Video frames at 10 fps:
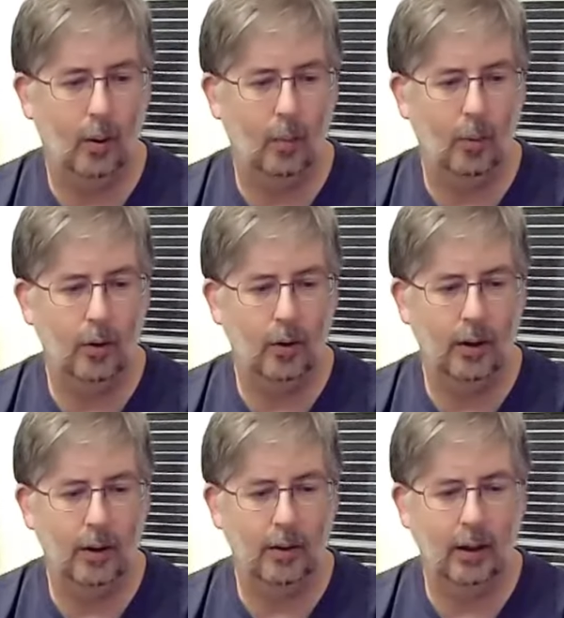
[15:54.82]
which
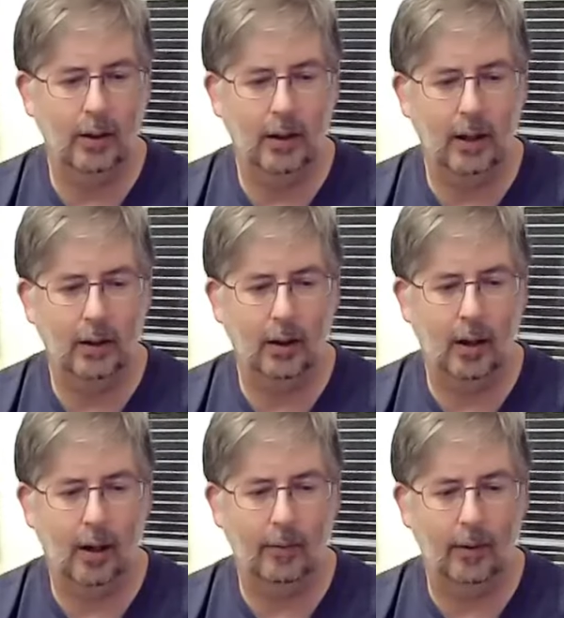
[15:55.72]
is a take
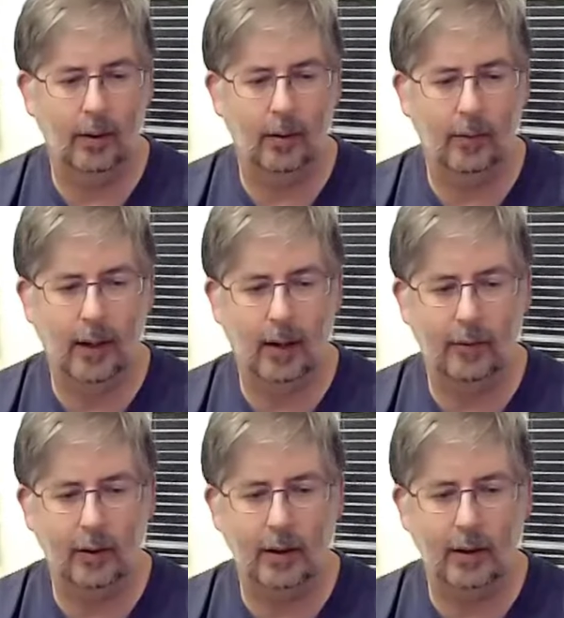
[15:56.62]
off of
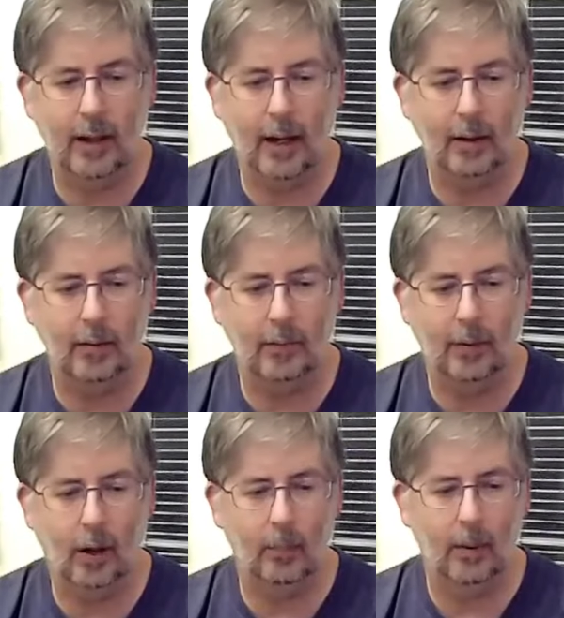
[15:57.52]
after the Italian
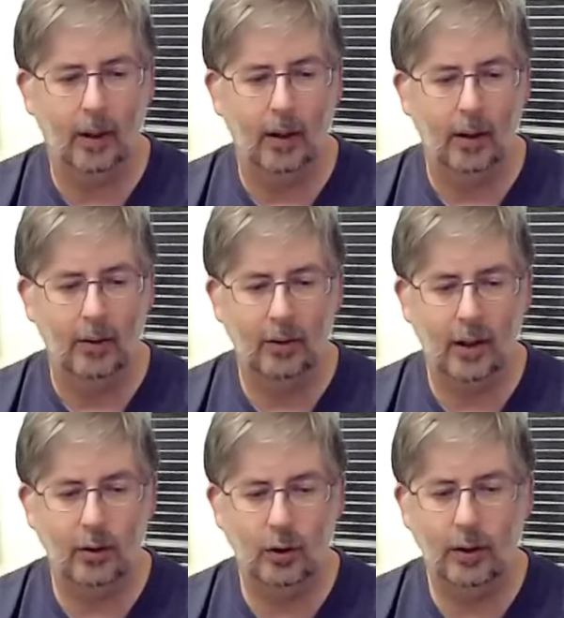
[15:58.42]

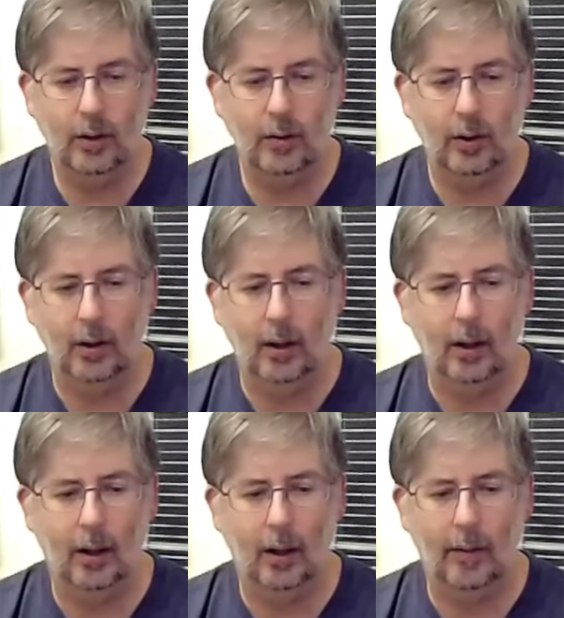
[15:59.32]
farmstead cheese.
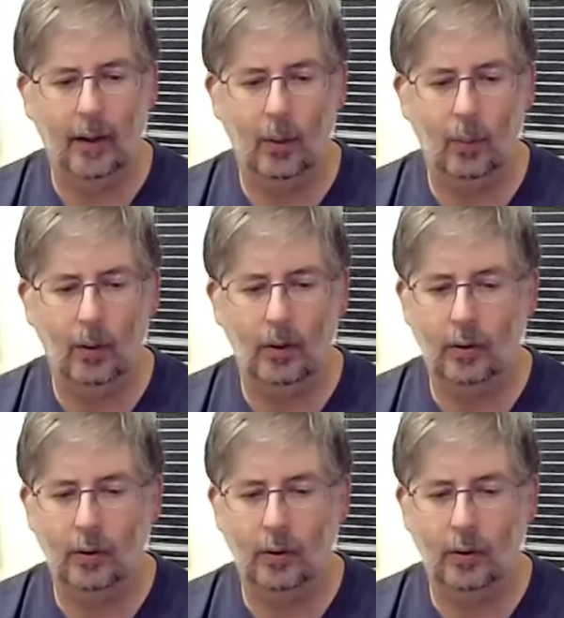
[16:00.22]
That was